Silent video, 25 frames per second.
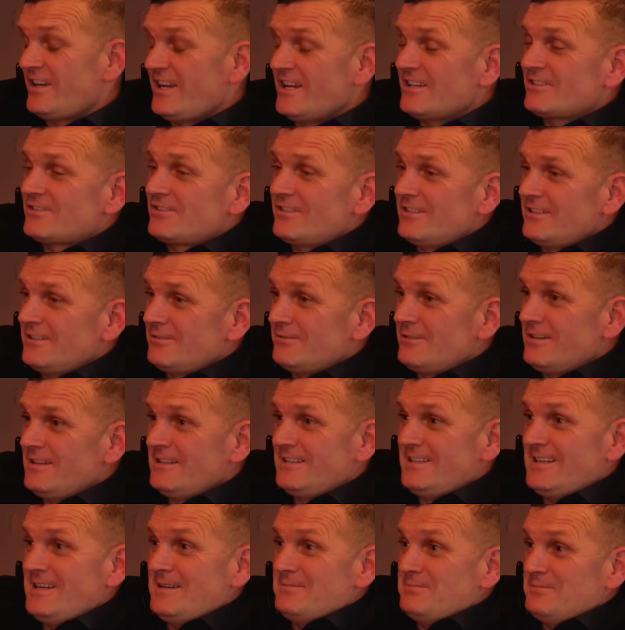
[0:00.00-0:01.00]
actually
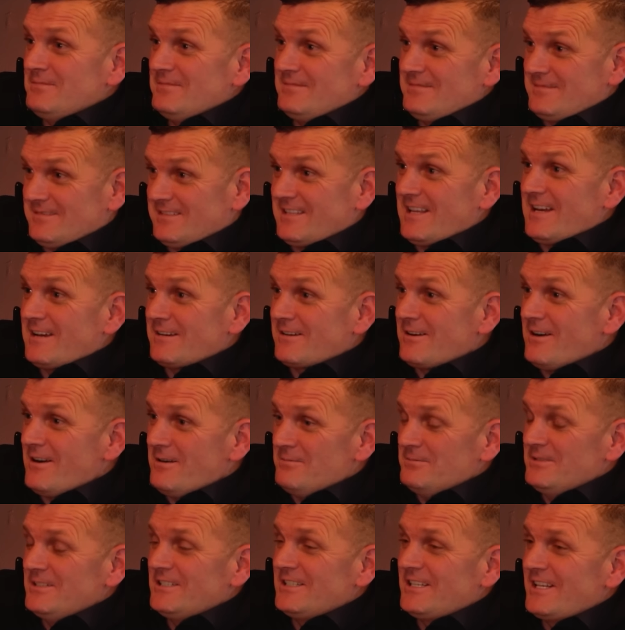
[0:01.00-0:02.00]
read that that
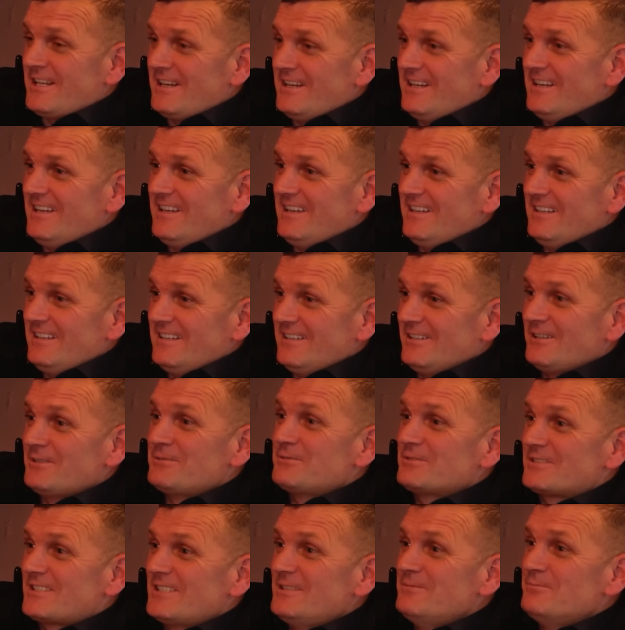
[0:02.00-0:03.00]
comment today. I
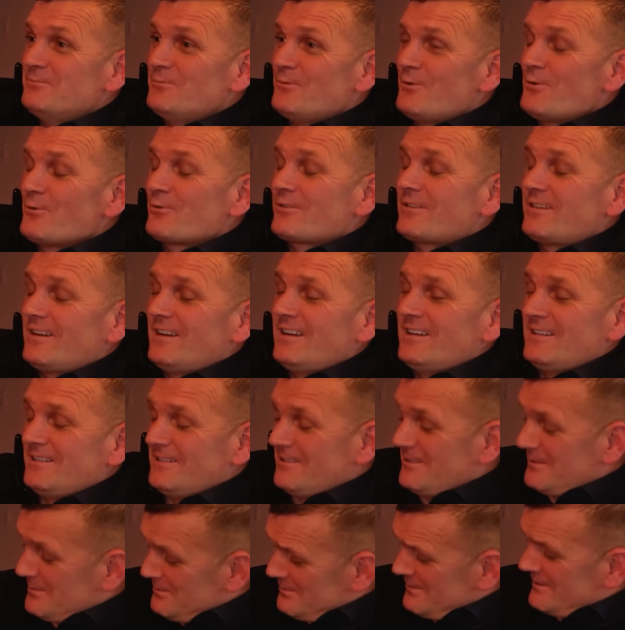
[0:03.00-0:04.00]
was in work and
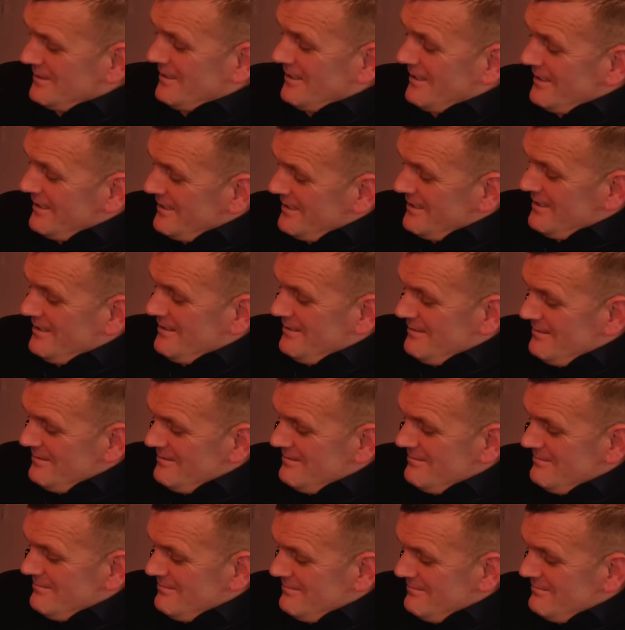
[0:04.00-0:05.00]
I was like,
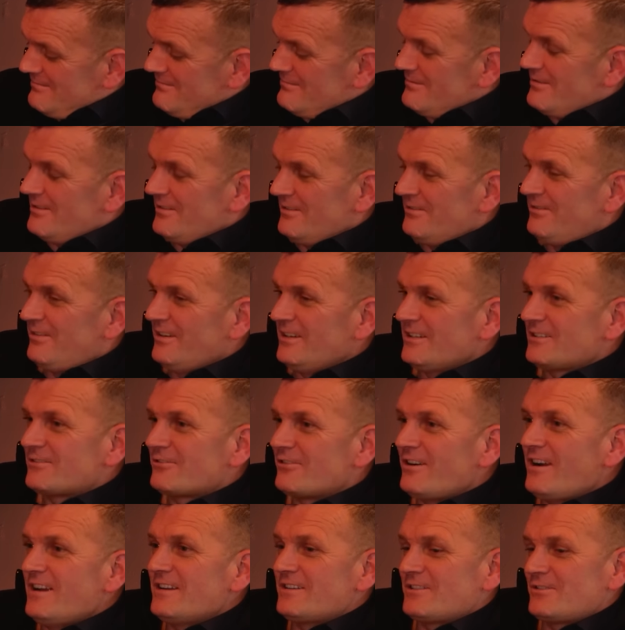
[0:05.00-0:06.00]
I felt
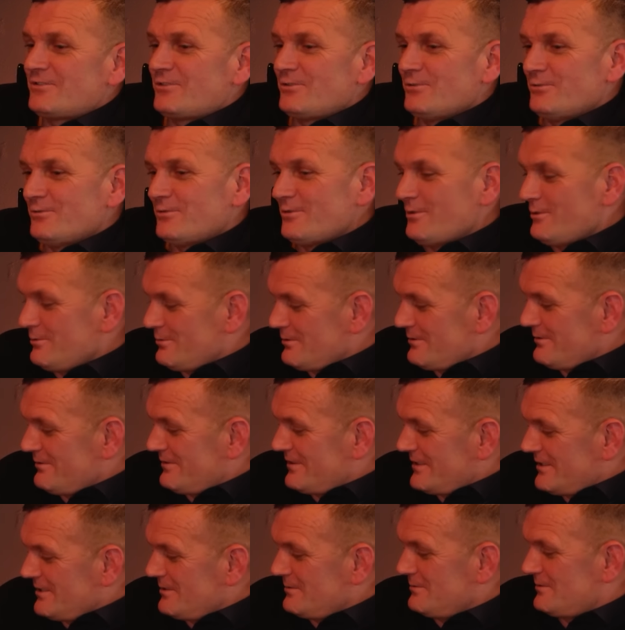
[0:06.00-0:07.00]
gratitude out of
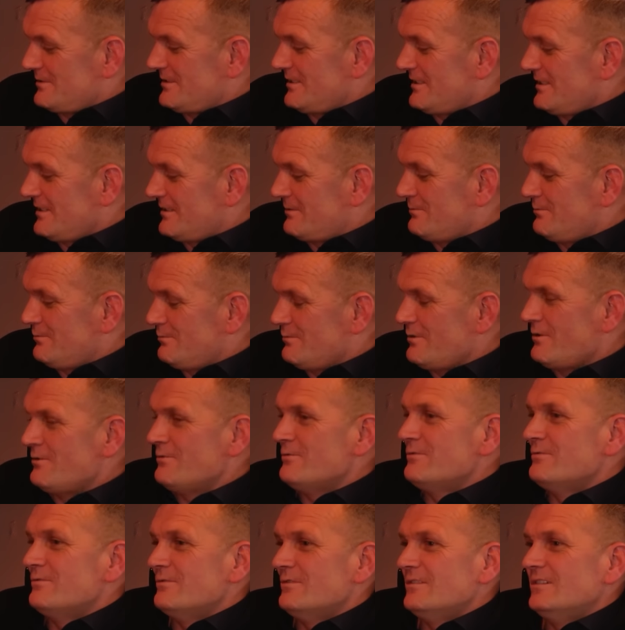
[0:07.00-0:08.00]
it. I was like,
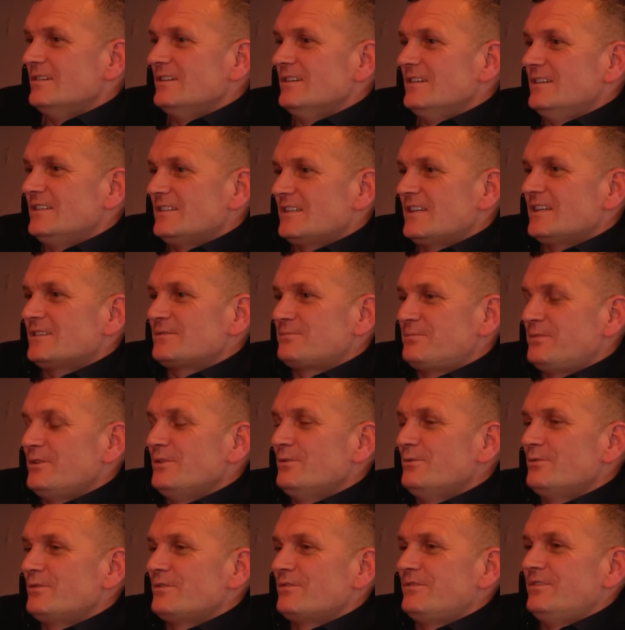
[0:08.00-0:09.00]
whoa, that's
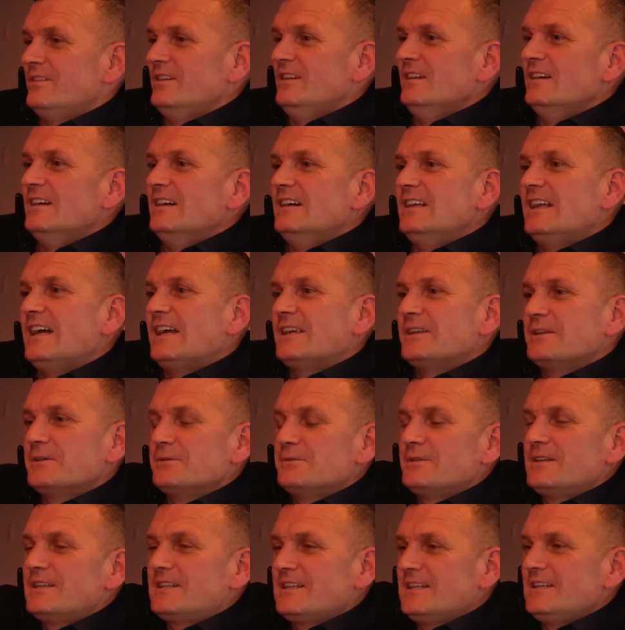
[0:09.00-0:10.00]
beautiful. And I
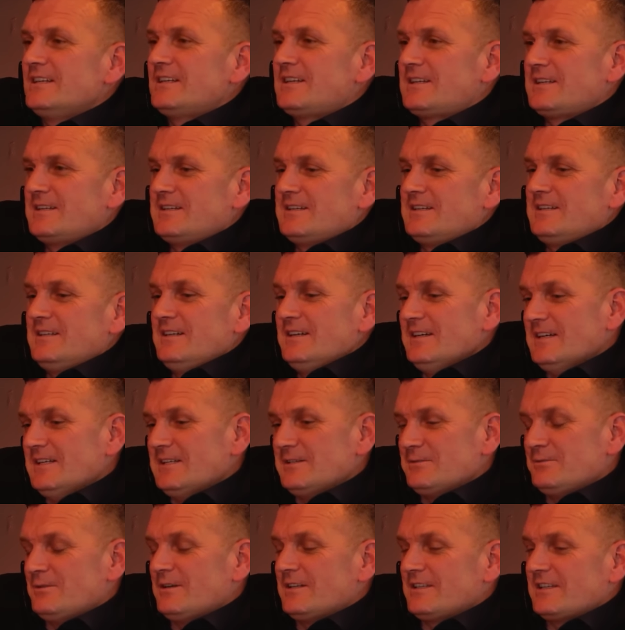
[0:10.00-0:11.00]
went into
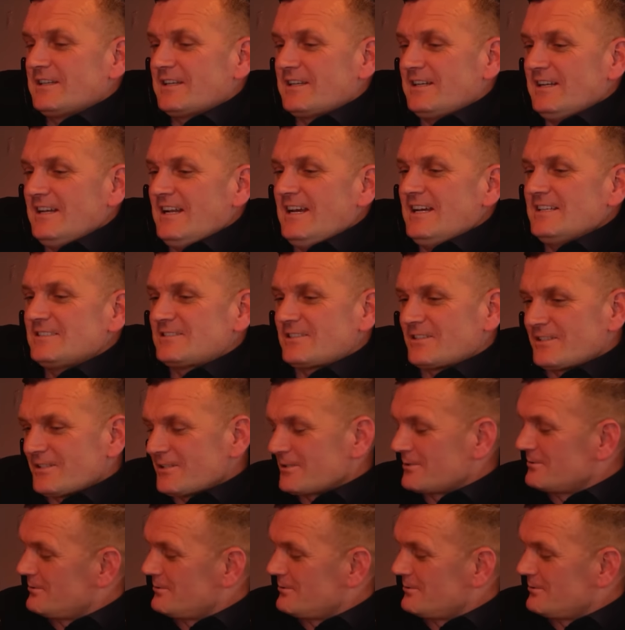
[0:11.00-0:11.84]
one of the lads and I